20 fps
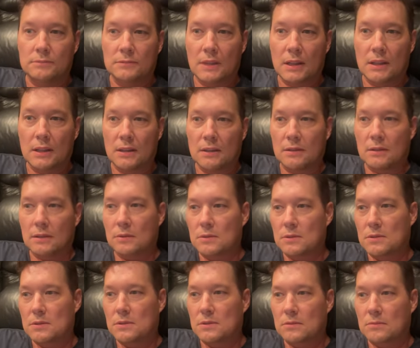I thought it
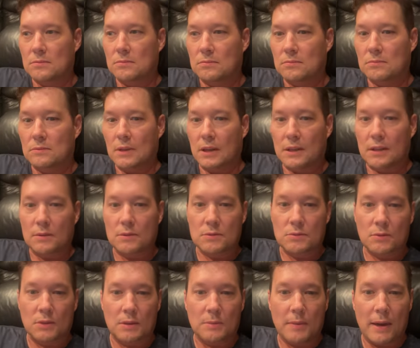was I thought it was
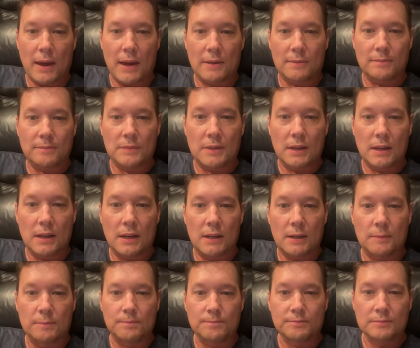really bad.
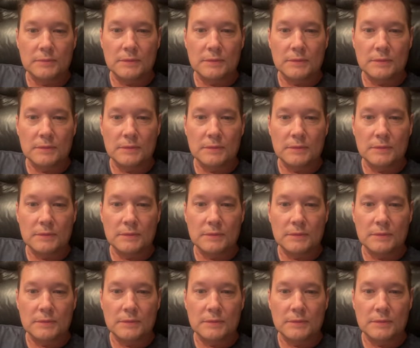Um,